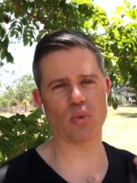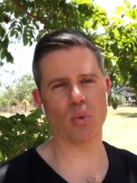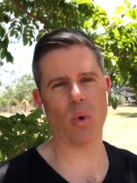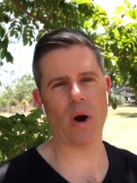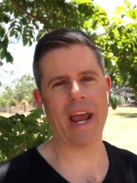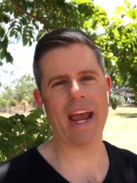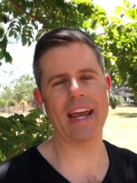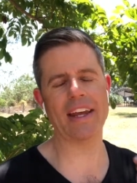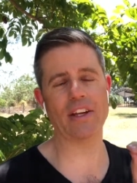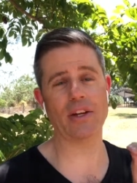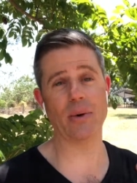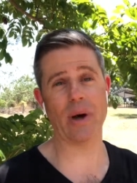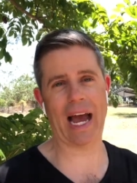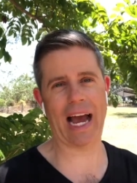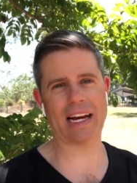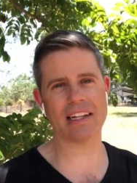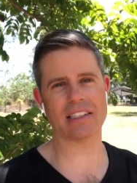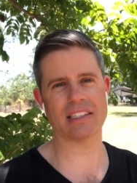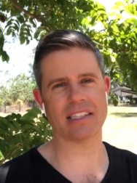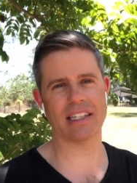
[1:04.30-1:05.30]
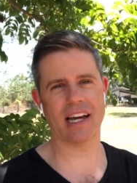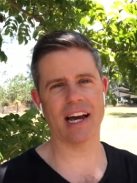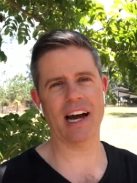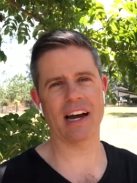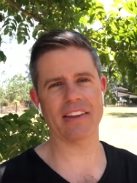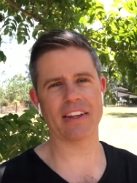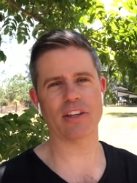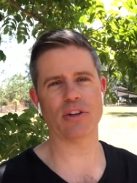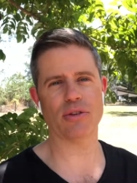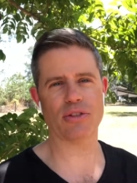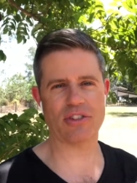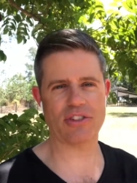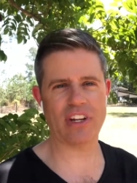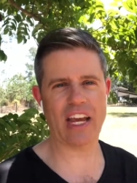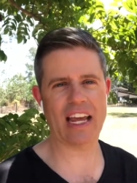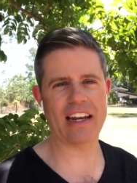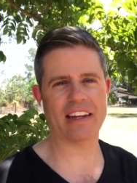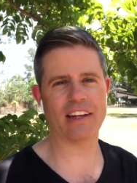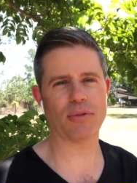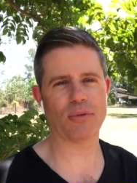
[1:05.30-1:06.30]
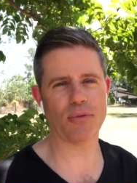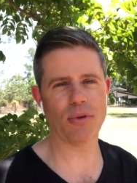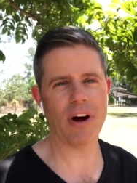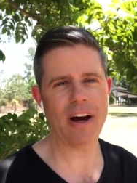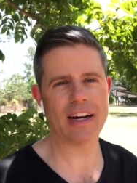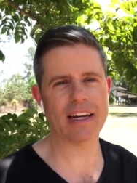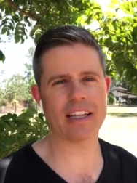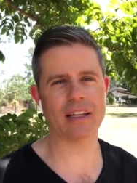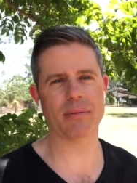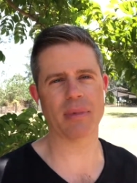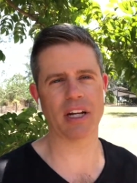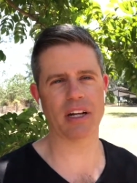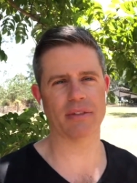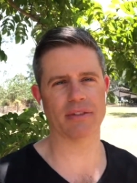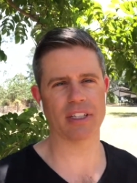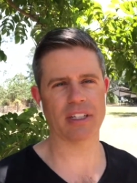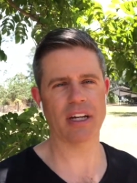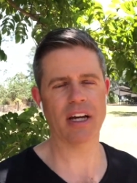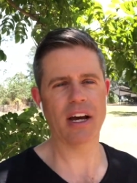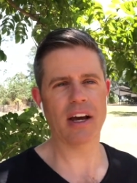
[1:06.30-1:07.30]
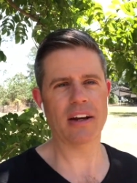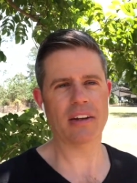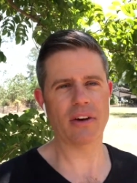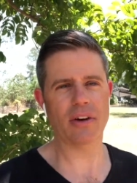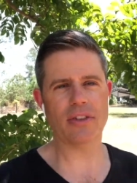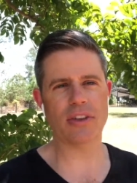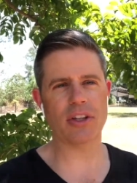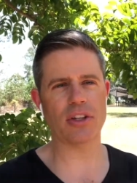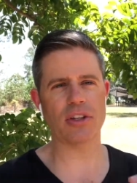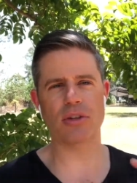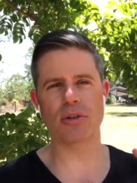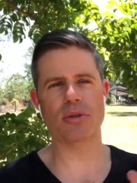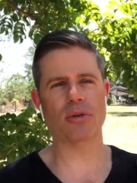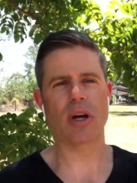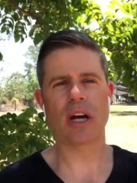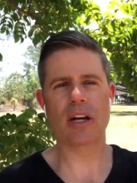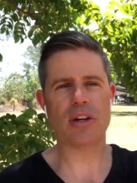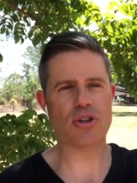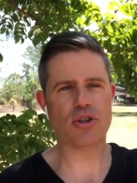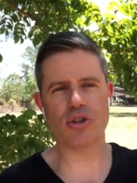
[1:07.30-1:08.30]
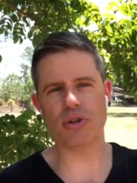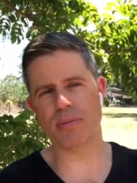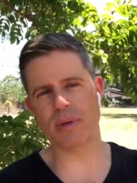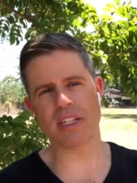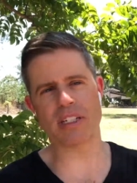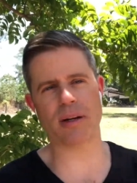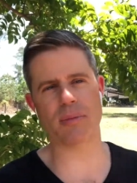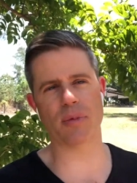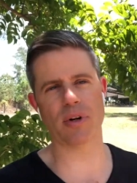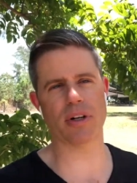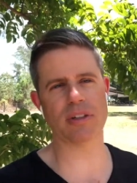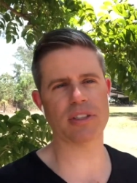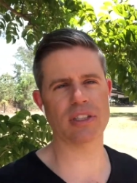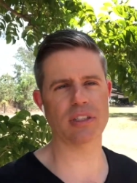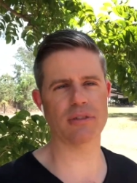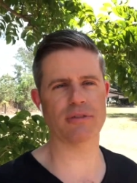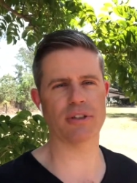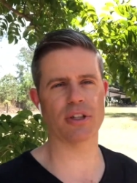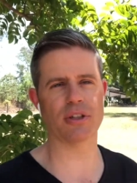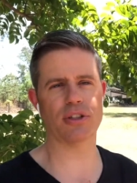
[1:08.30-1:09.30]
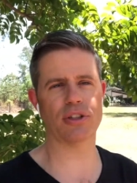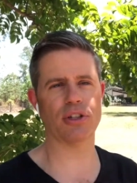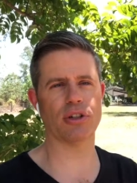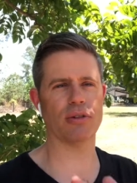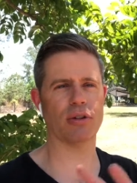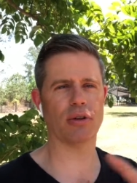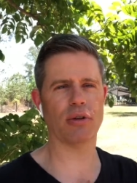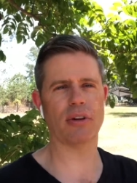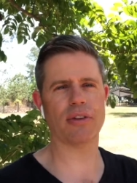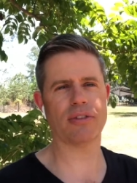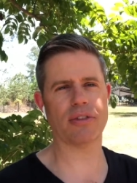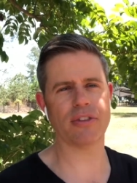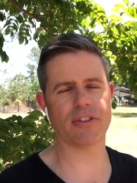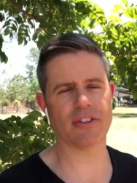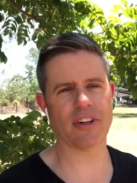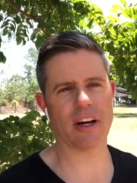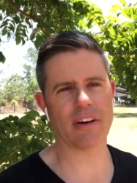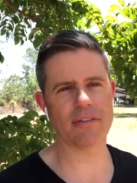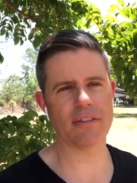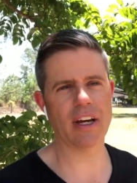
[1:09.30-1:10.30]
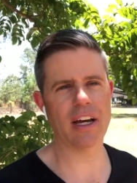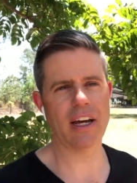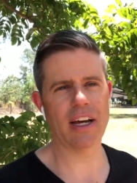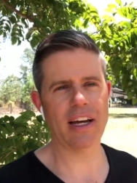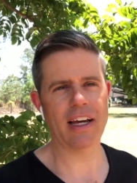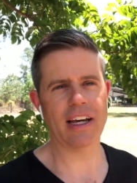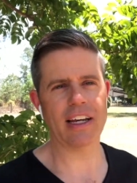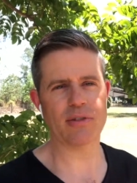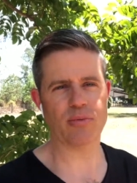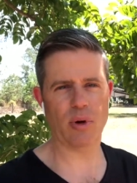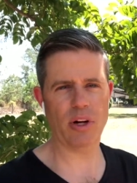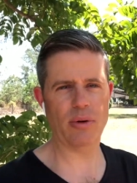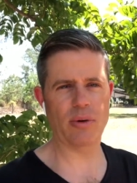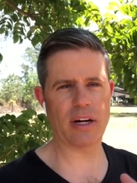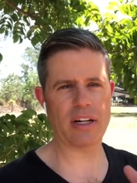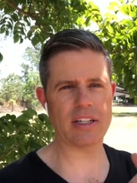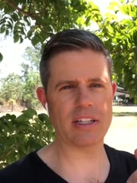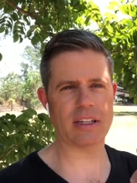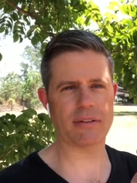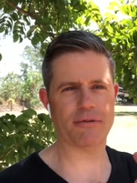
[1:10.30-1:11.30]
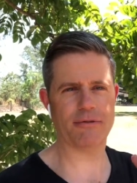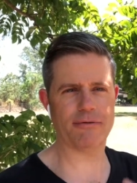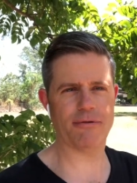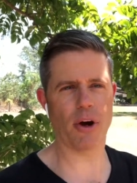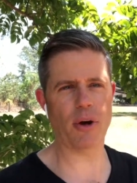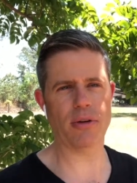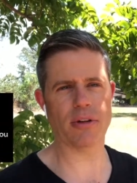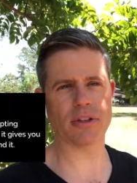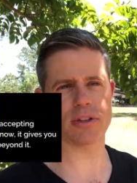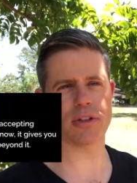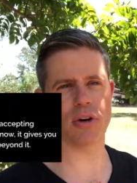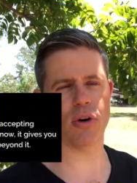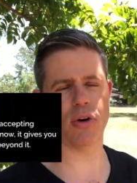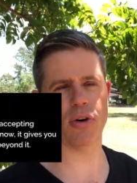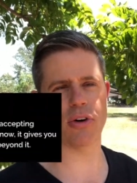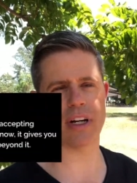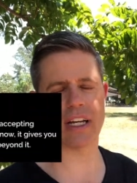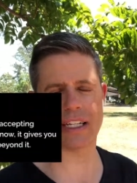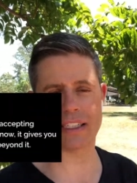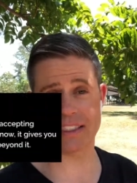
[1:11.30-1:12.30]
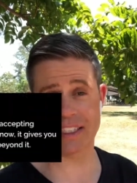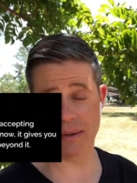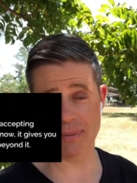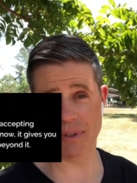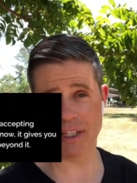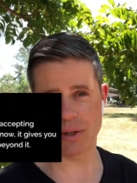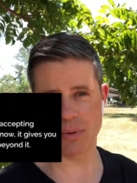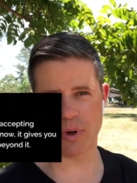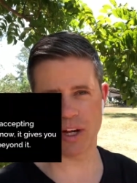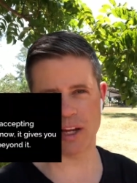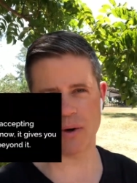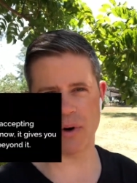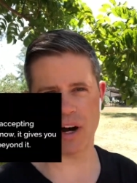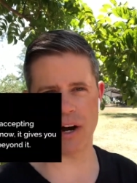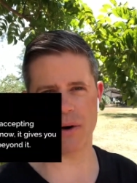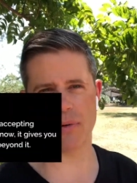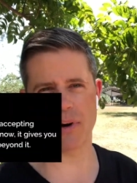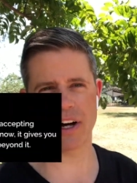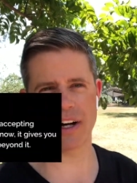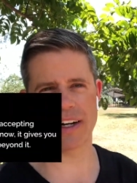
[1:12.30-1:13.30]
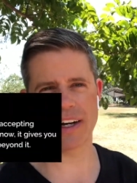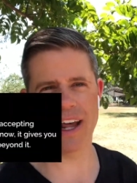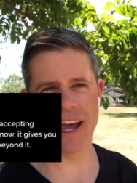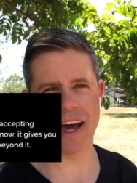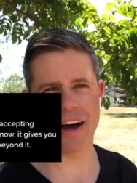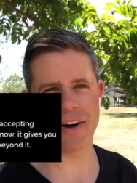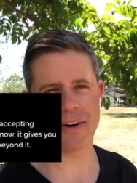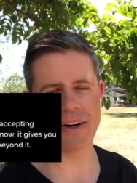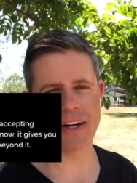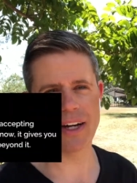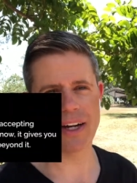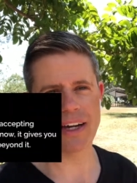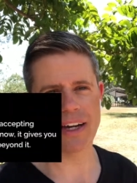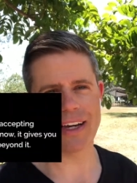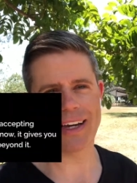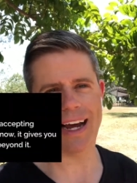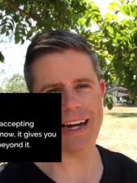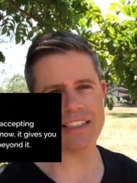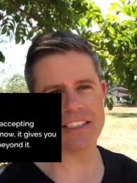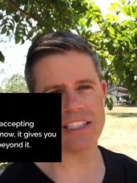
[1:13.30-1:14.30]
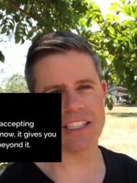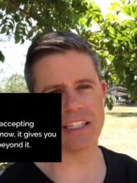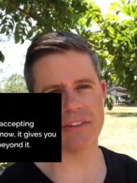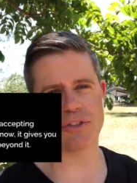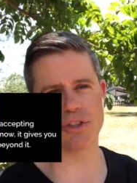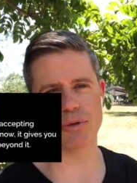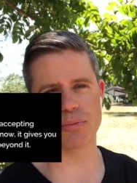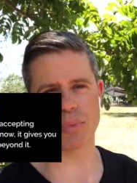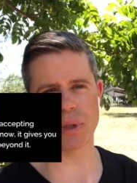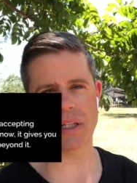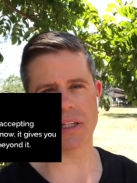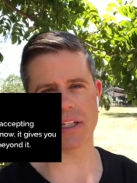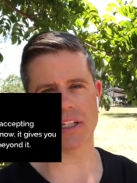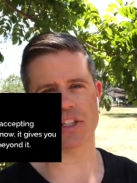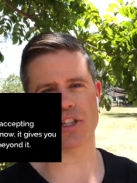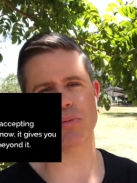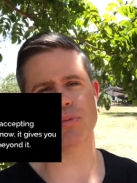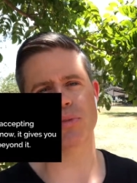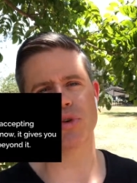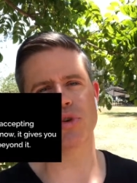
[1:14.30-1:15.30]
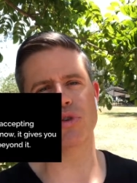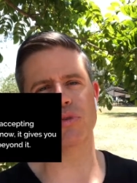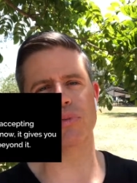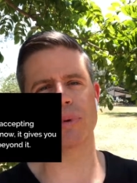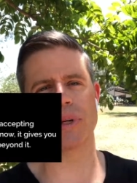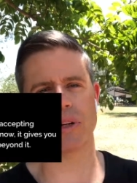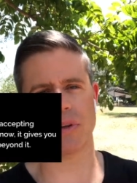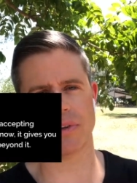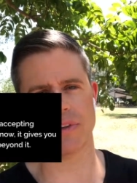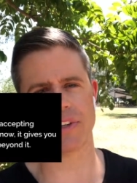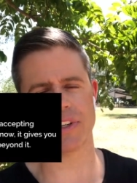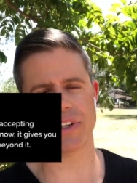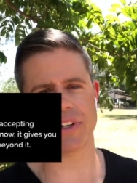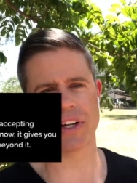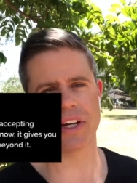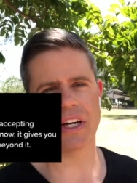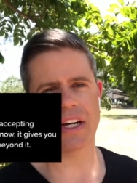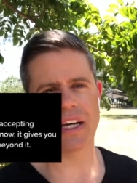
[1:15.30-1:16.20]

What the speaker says: where you actually are, that you're standing right in the middle of it. Not that you should be somewhere else in the future and all that sort of stuff. Is when you actually focus on accepting where you are right now, it actually gives you ability to move beyond it.